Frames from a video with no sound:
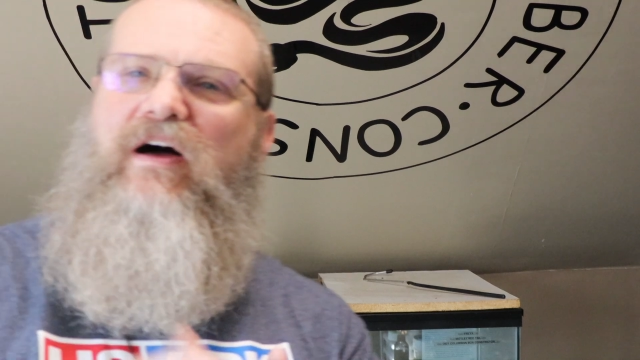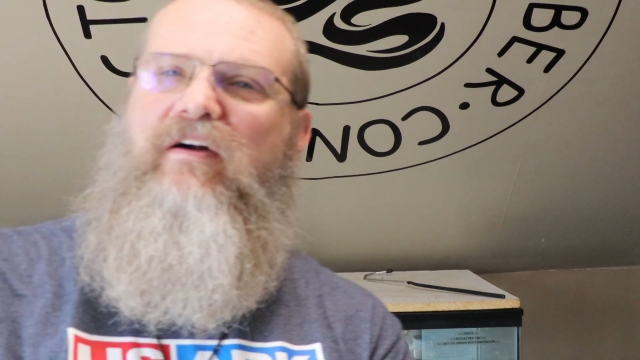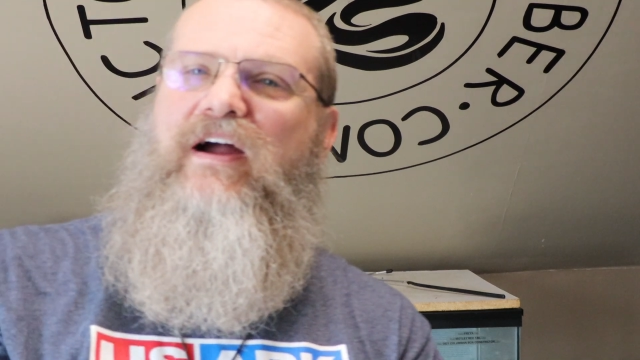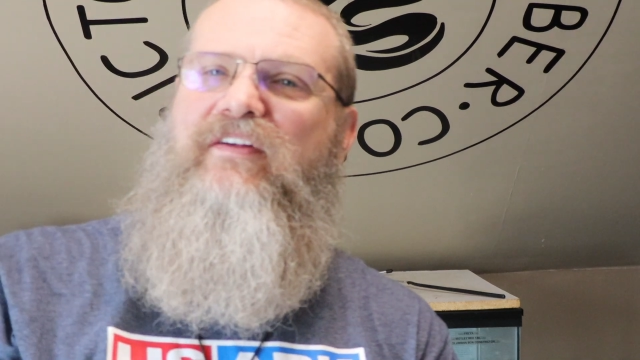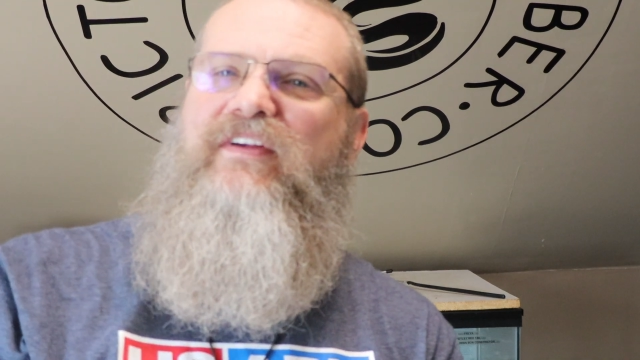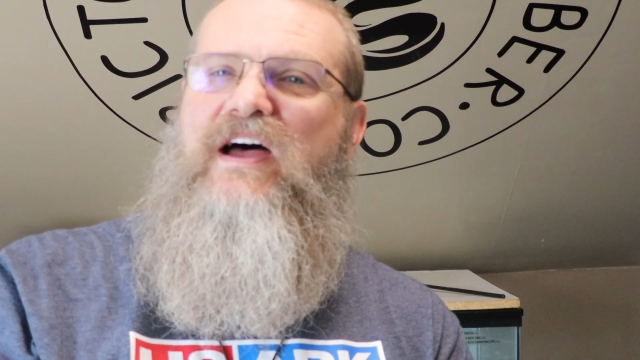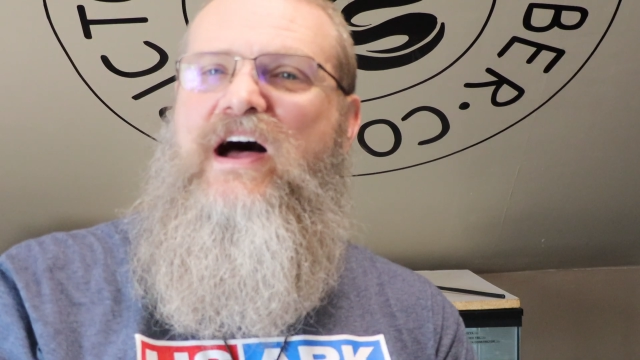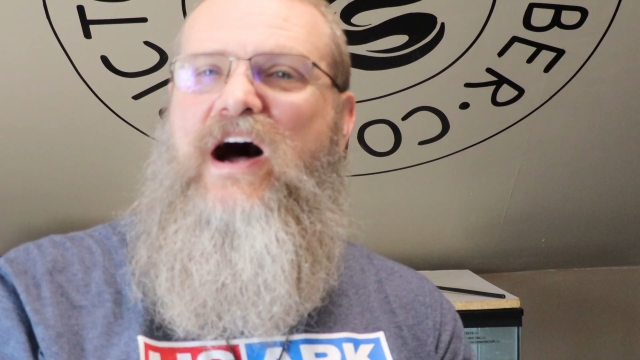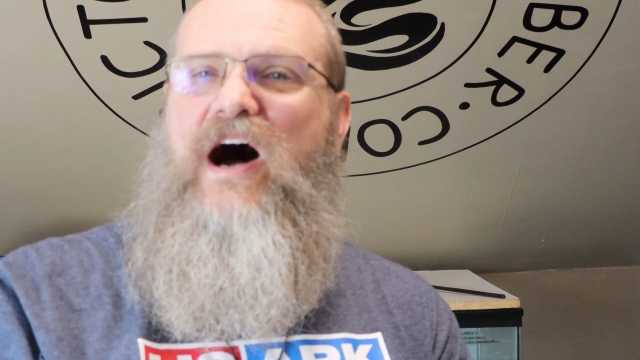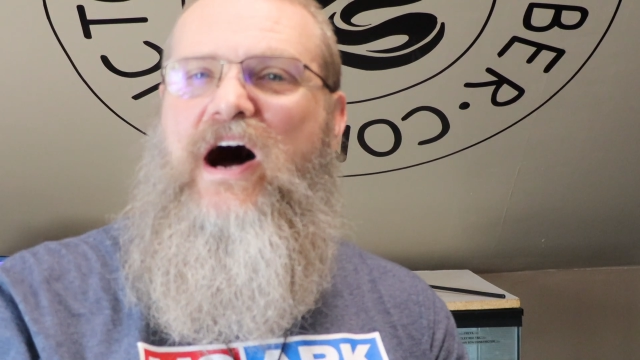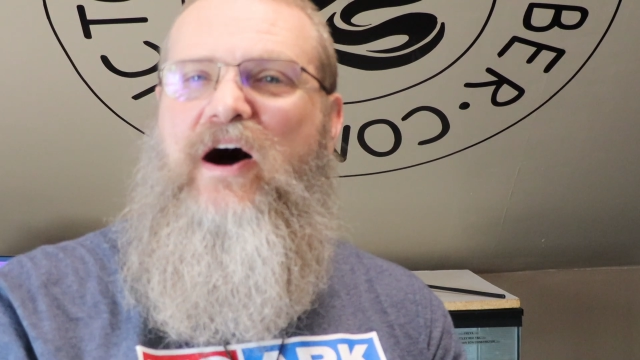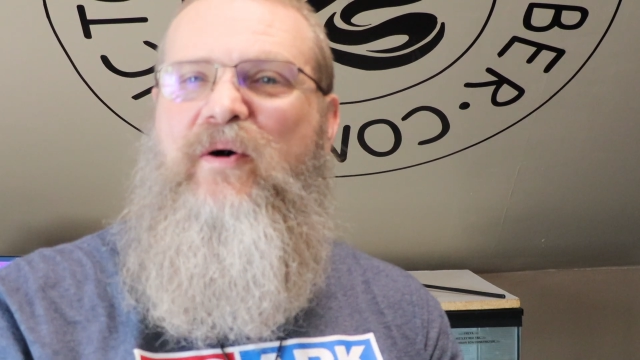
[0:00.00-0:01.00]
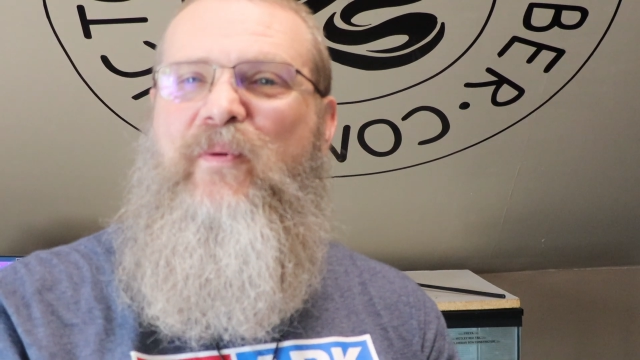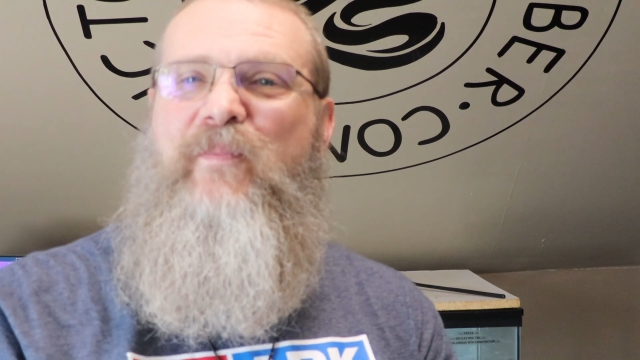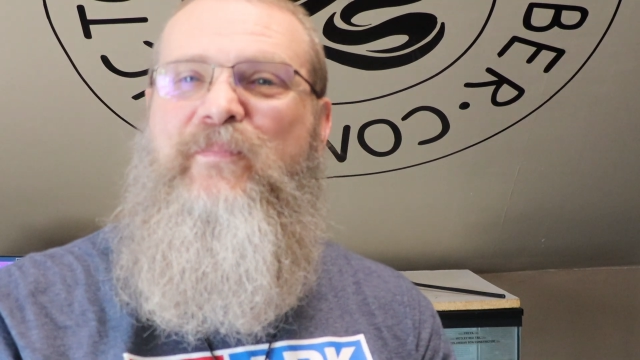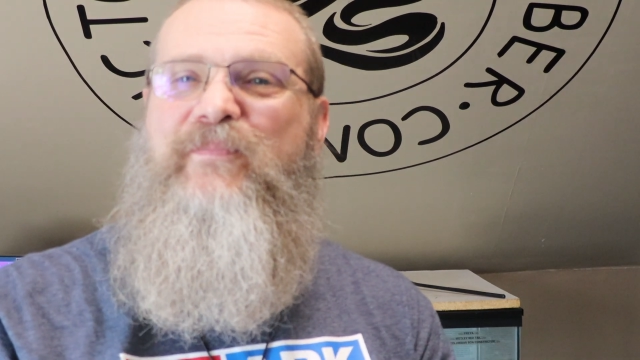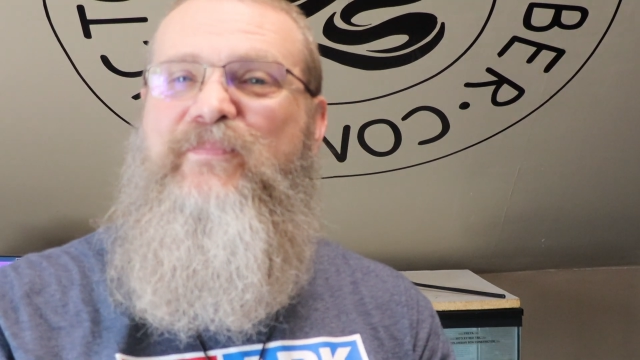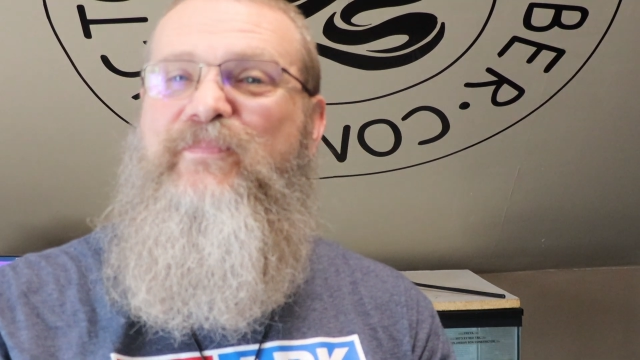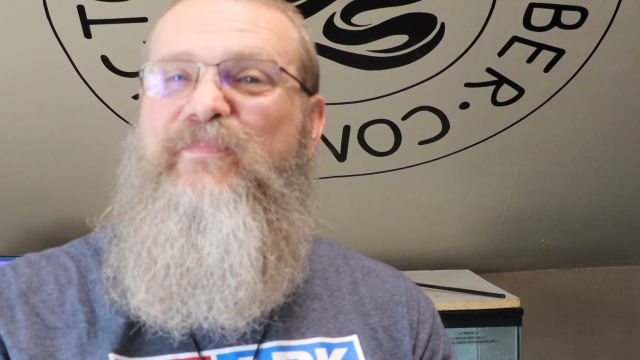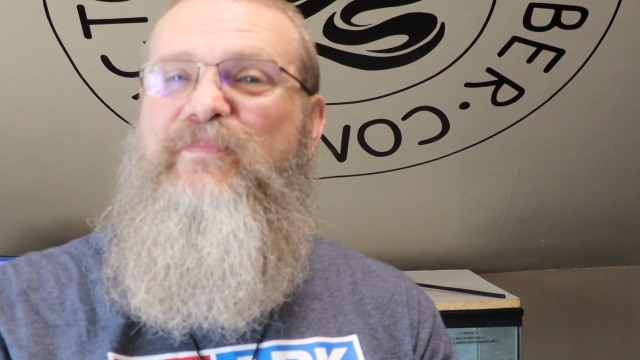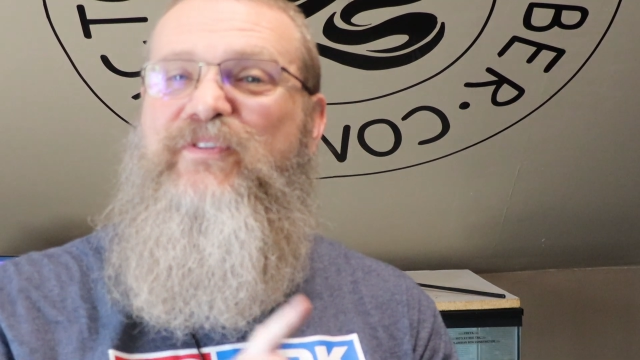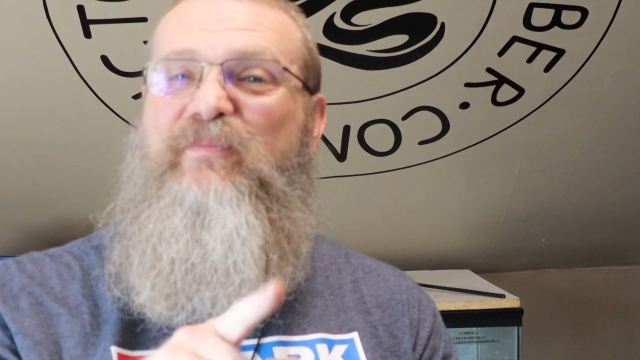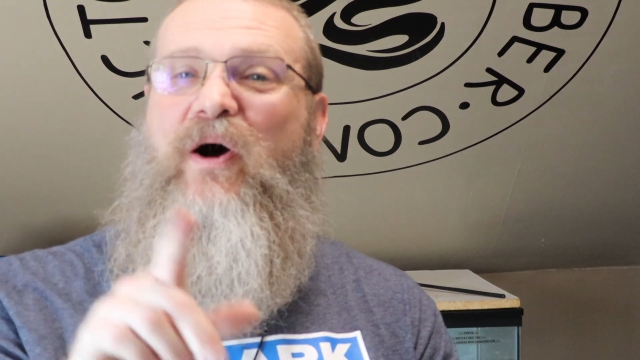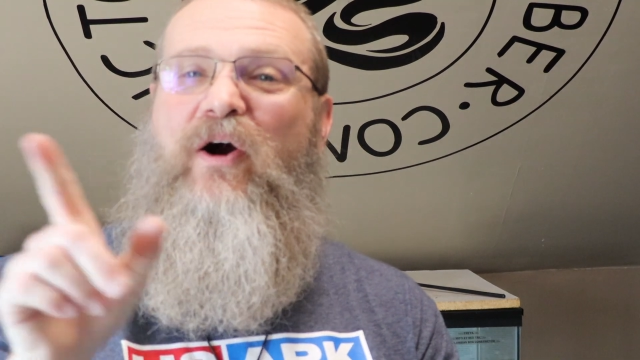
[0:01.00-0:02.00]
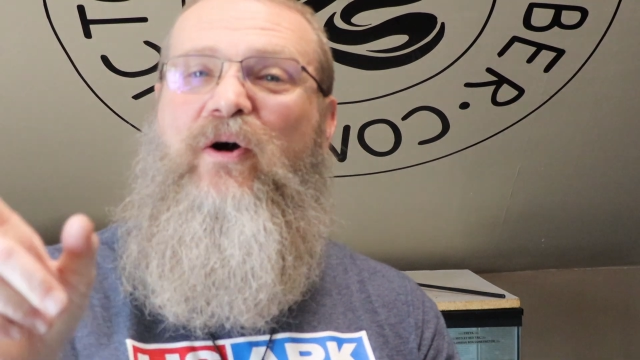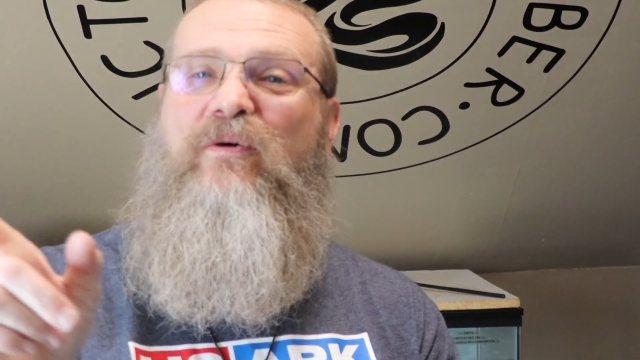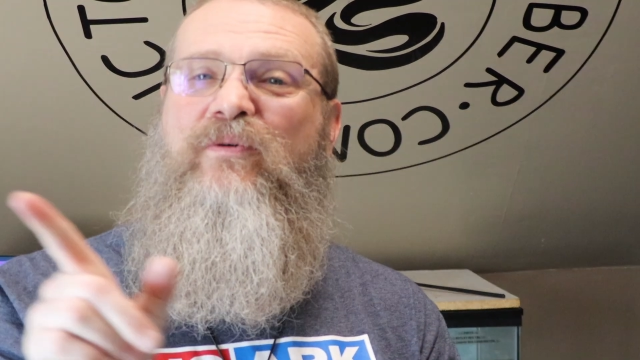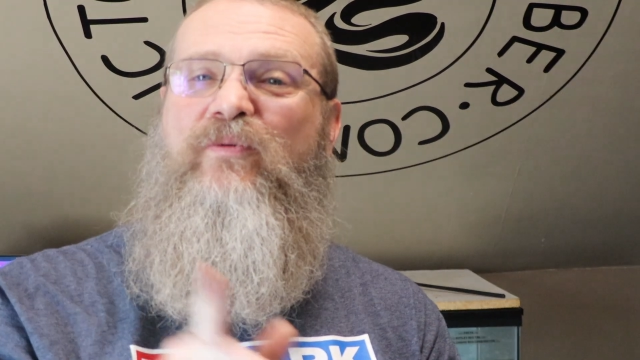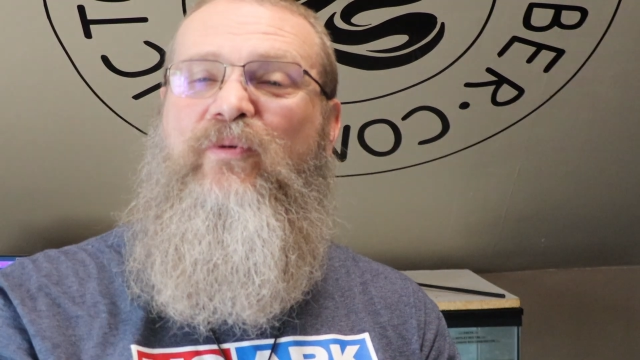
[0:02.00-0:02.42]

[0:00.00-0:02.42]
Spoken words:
loud, guys. Tomorrow